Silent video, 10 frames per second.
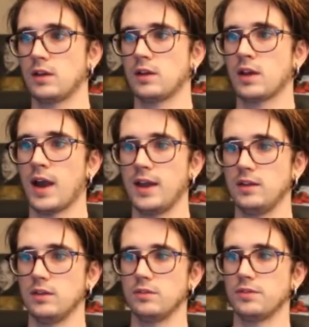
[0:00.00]
kind
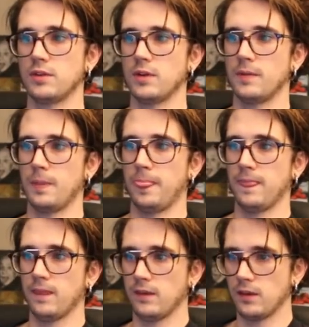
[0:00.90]
of
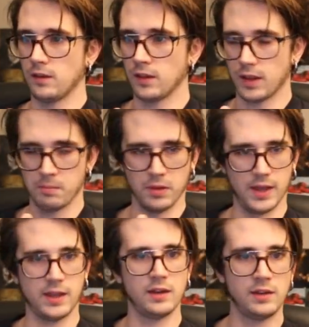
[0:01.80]
like
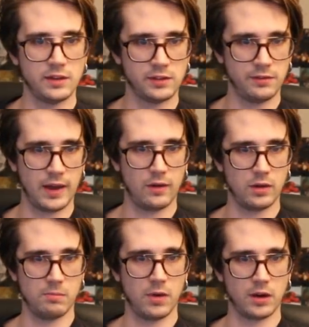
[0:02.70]
blanket disavowing
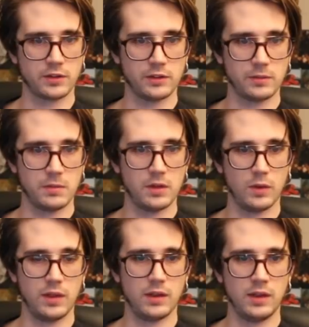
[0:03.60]
Marxism in the way
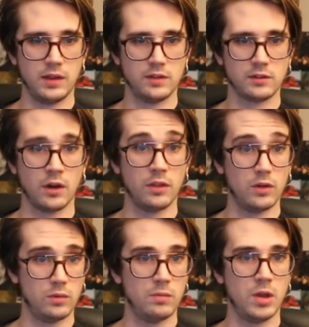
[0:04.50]
that he is, although